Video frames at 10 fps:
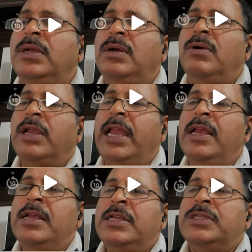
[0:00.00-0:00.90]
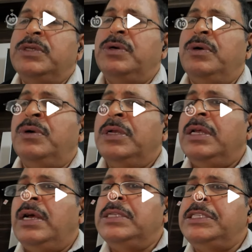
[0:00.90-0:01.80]
Okay, so
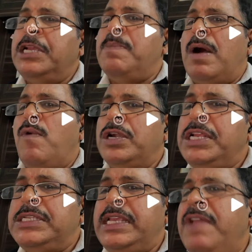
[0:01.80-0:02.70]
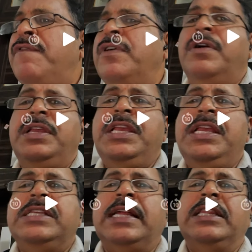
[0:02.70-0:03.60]
sigma, what is E for? E
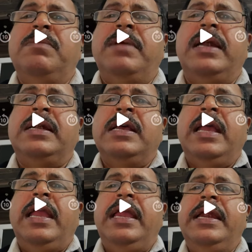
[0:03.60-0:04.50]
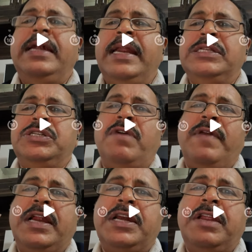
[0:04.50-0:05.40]
is nothing but intensity of
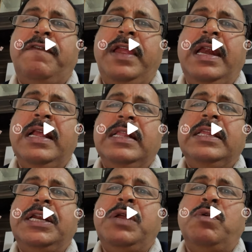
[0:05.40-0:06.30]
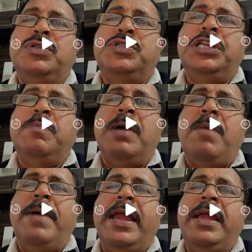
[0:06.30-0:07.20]
electric field, that equals sigma
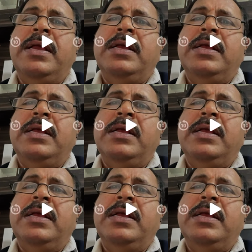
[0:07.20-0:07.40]
by